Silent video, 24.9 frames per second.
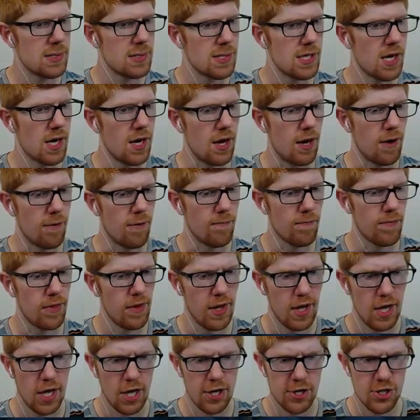Huh.
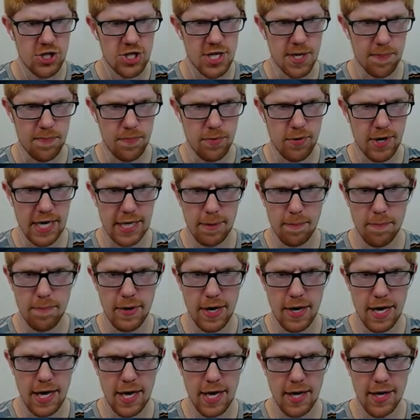Shipwreck
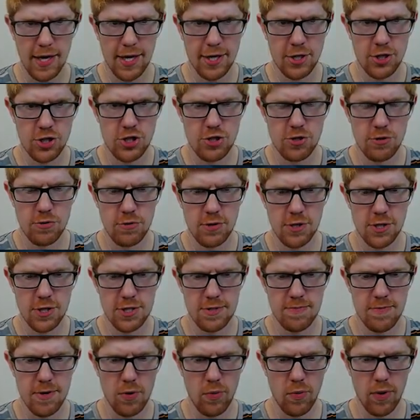Bay,
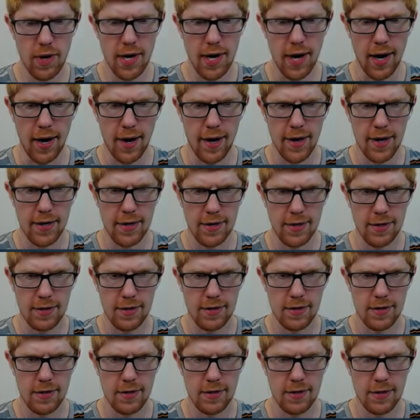intruders beware.
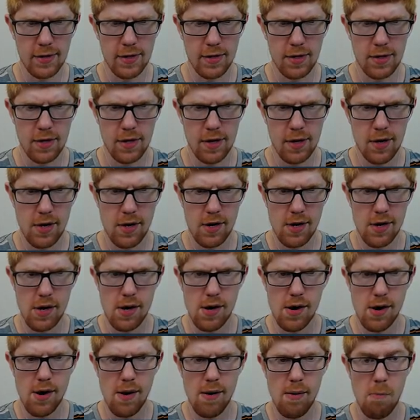
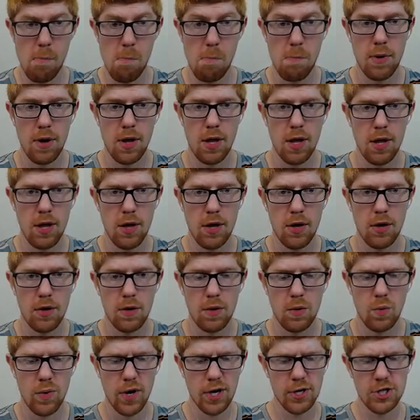Huh.
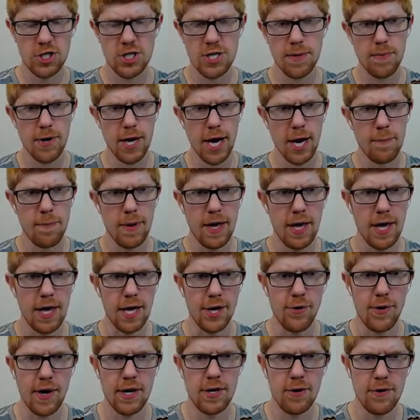Where's Shipwreck Bay?
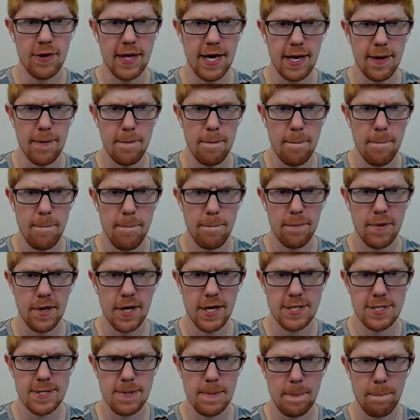Do I know that
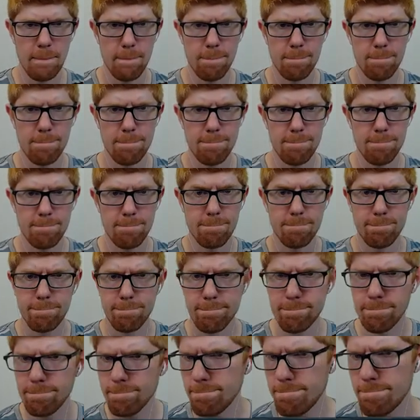place?
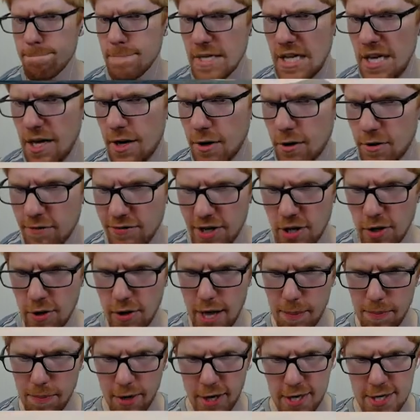I don't know if I know
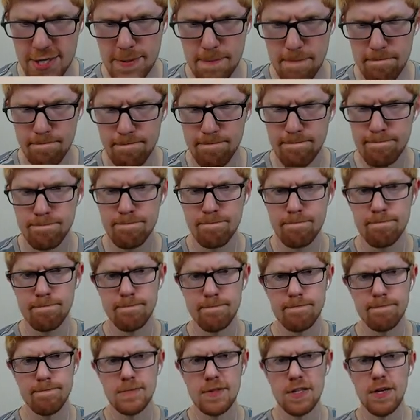that place.
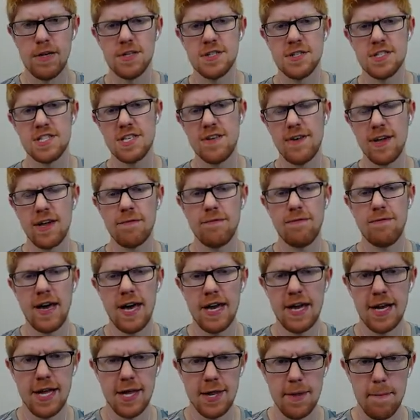Let's see if I can
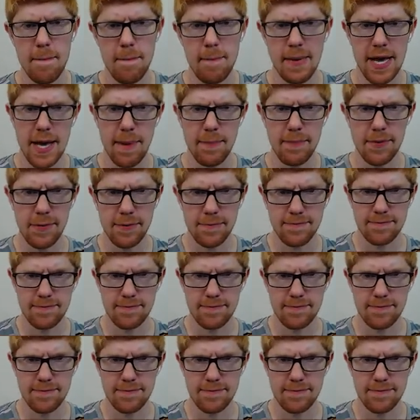find it on the map.